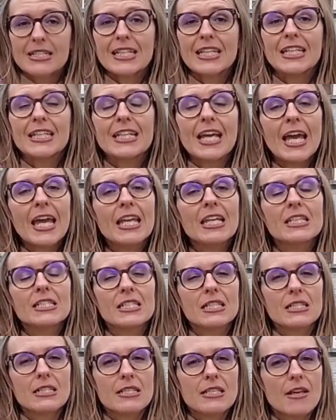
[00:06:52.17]
In
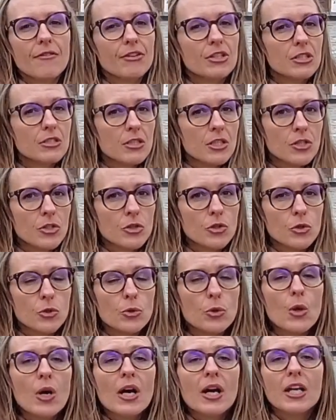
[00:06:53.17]

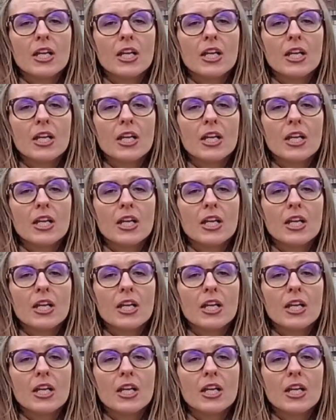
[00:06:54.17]
1872,